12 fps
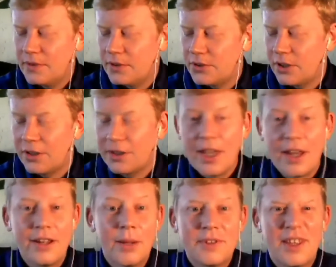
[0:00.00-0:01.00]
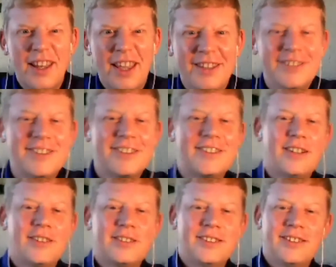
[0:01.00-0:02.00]
start getting up to that
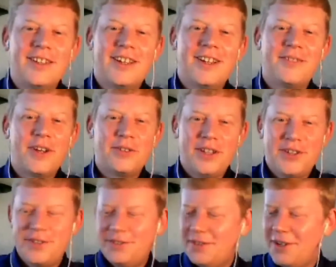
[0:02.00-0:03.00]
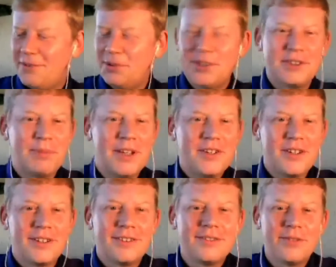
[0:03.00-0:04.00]
86,000 foundation
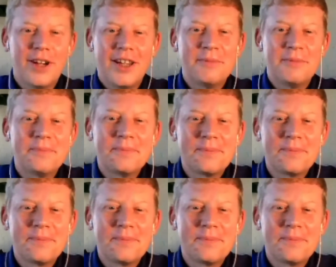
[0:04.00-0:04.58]
participation rate?